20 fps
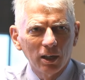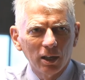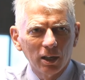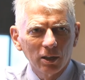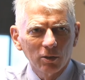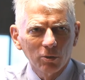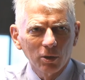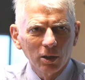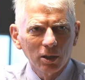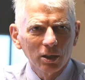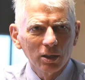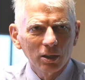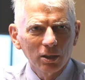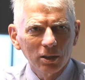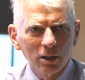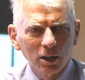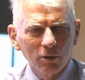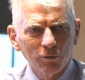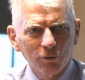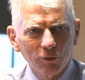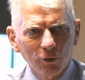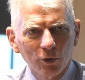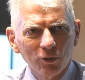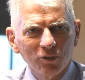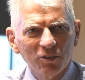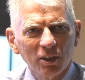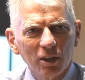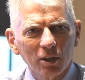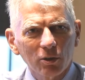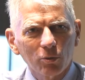acquiring their
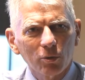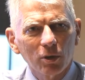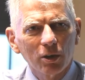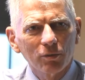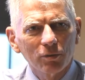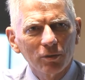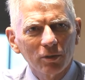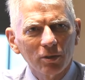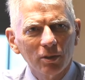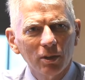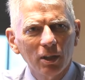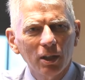first aircraft.